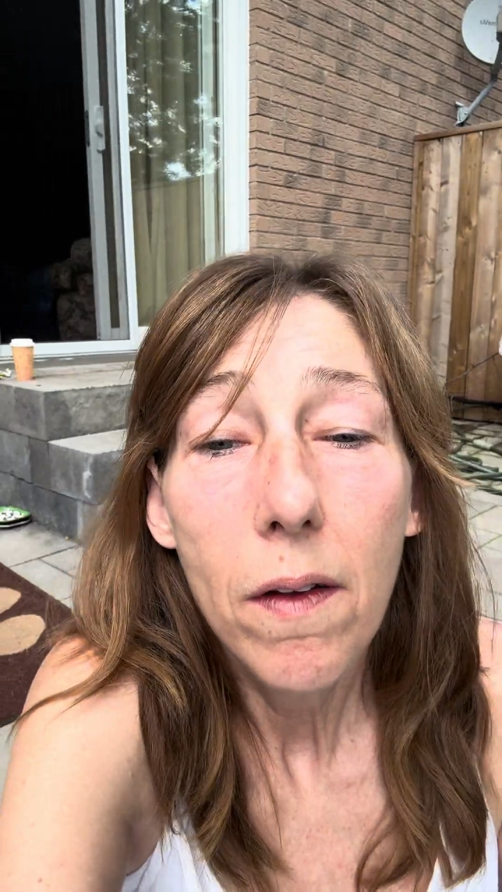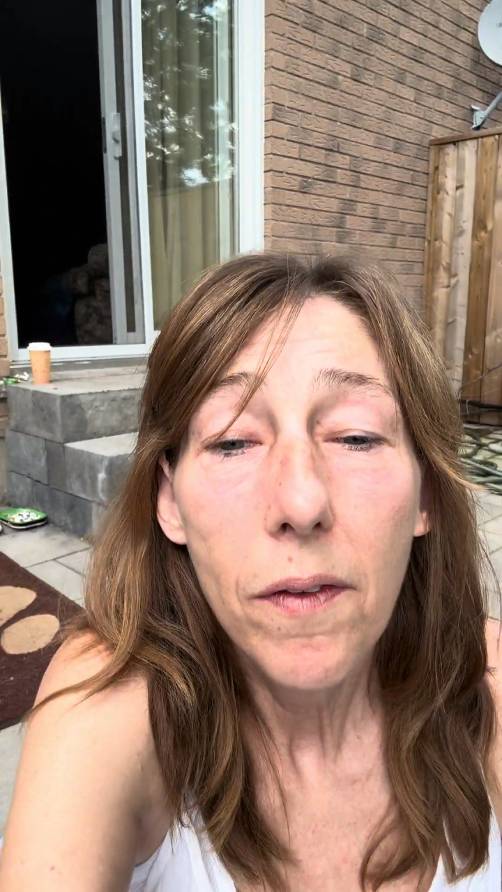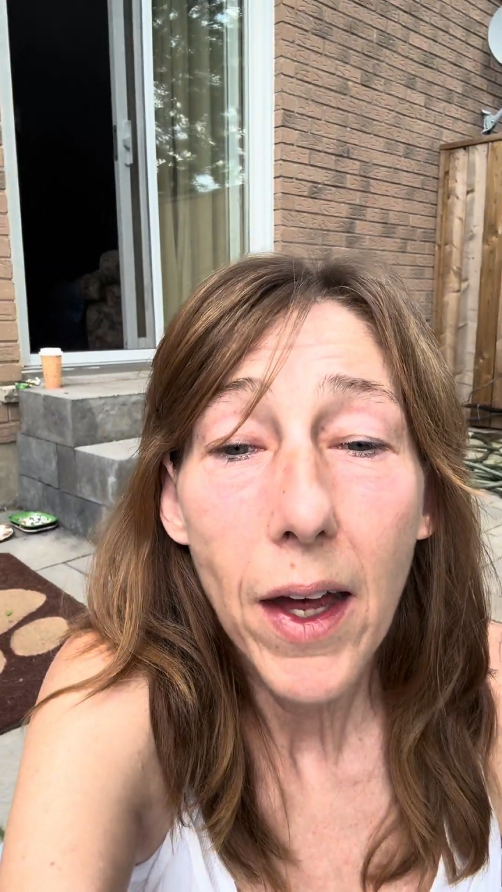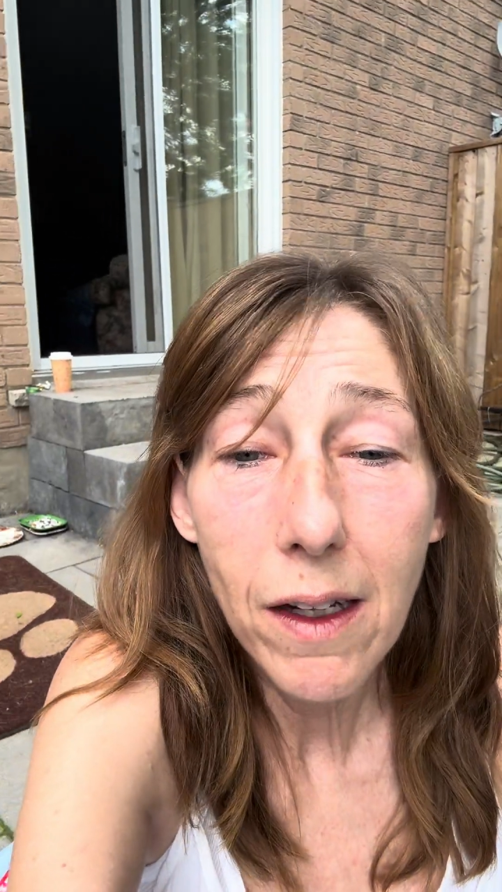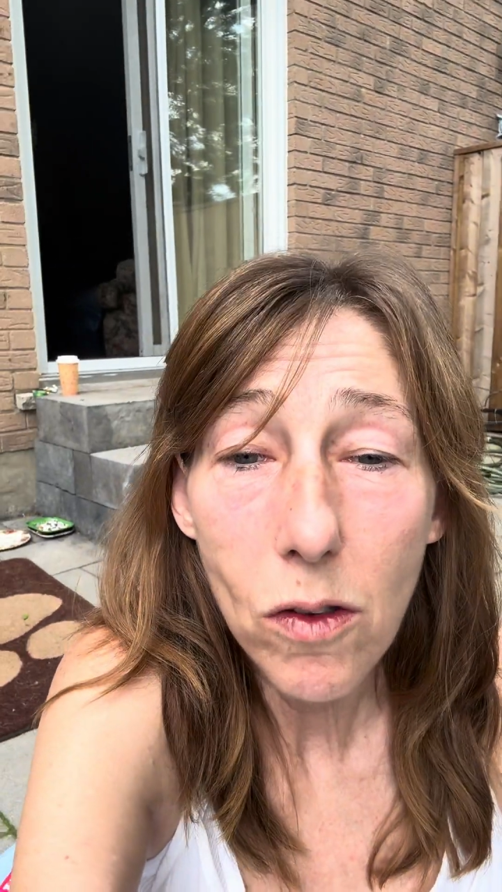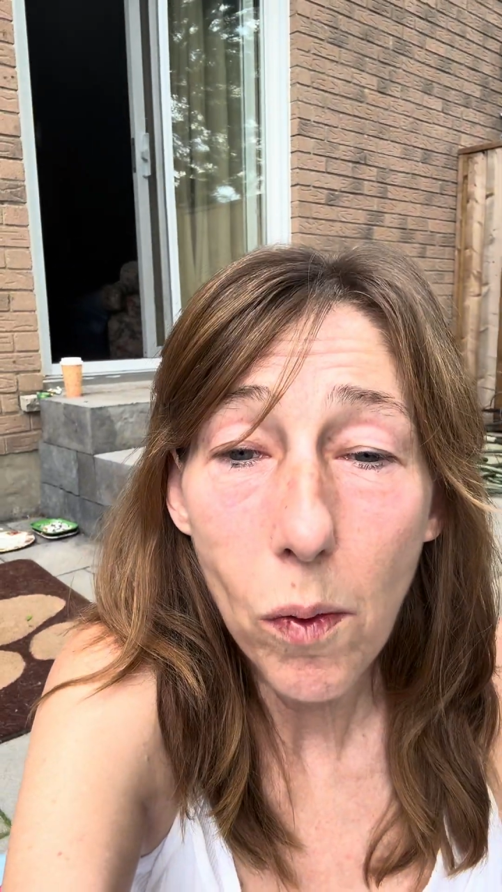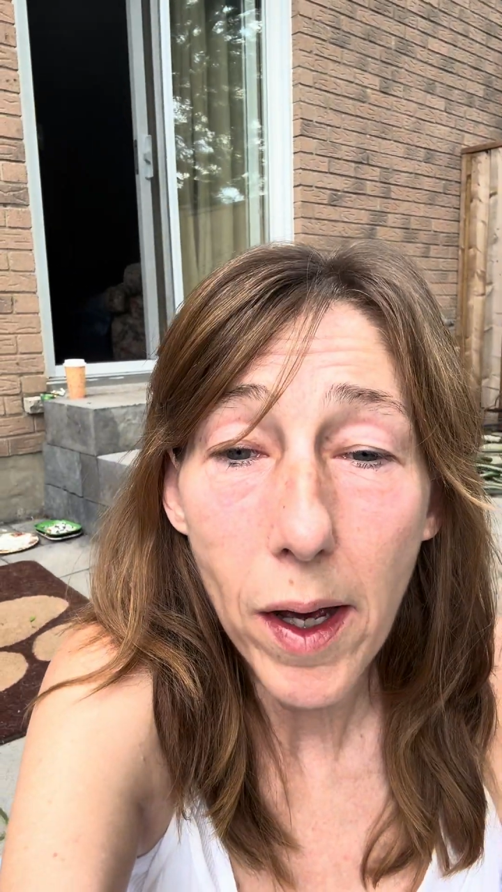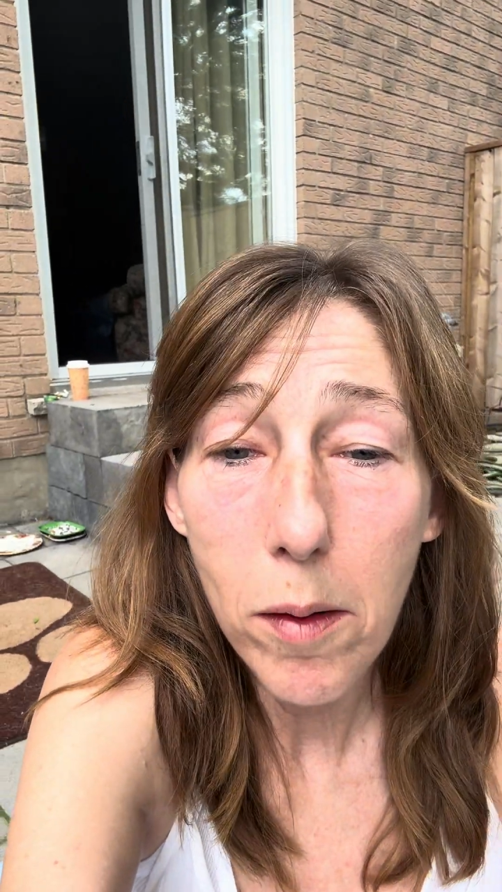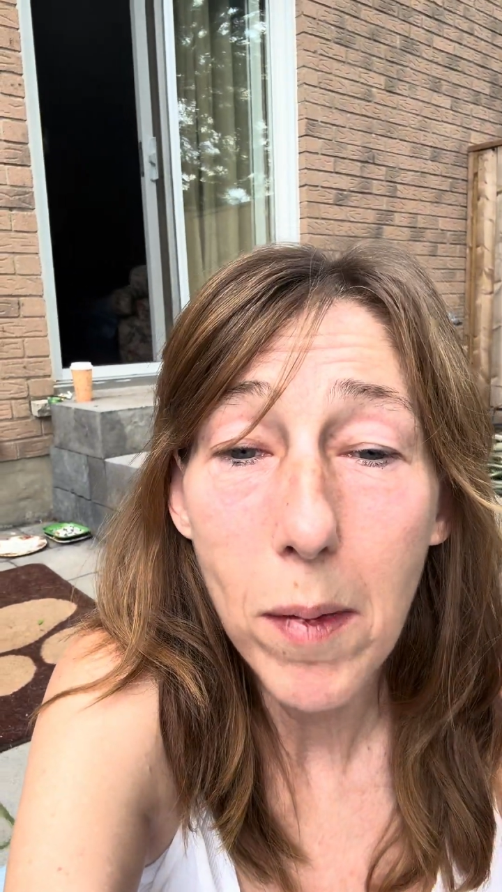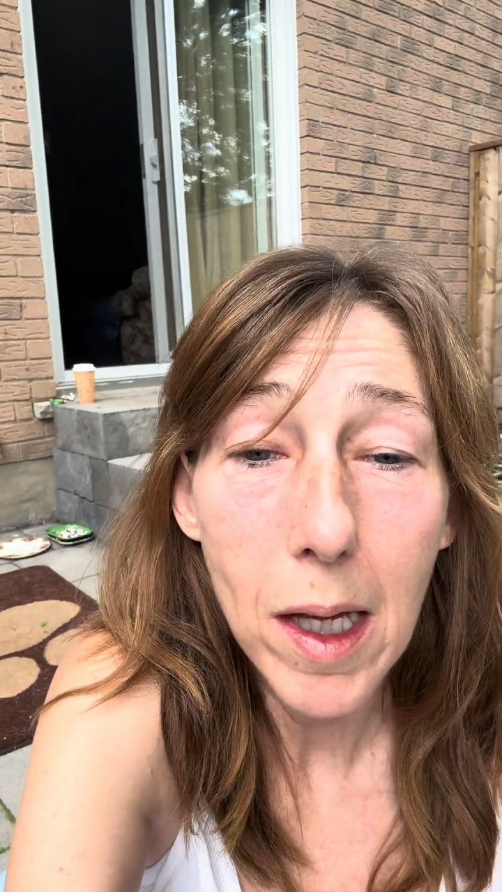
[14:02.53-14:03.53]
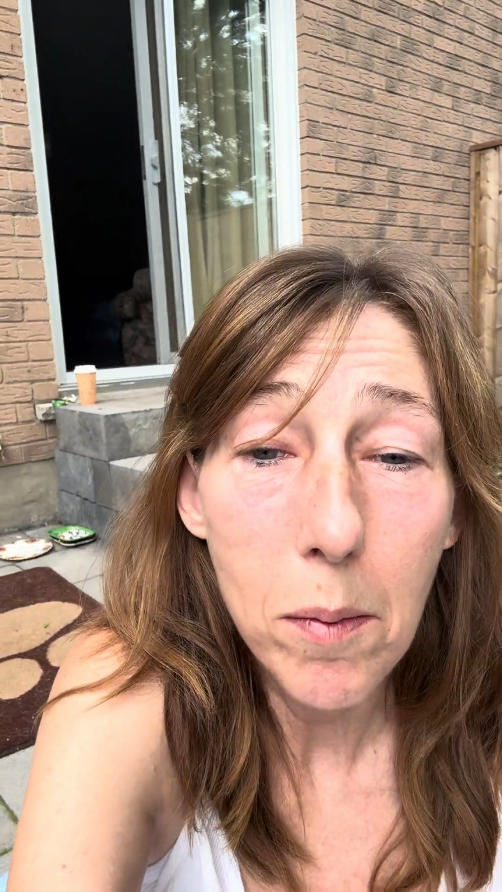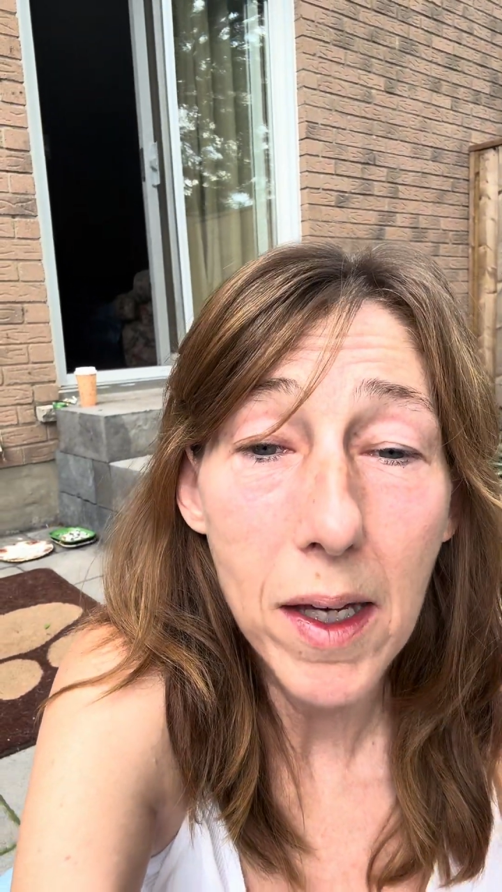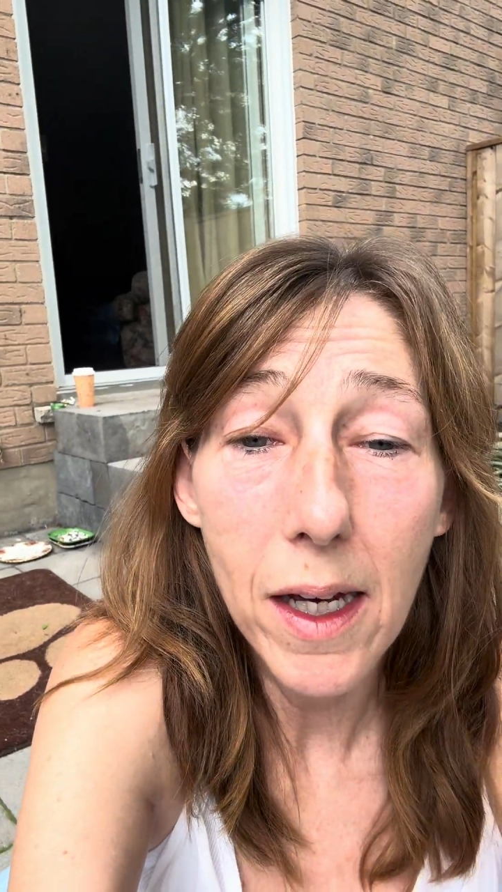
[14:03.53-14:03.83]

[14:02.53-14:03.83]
That's why maybe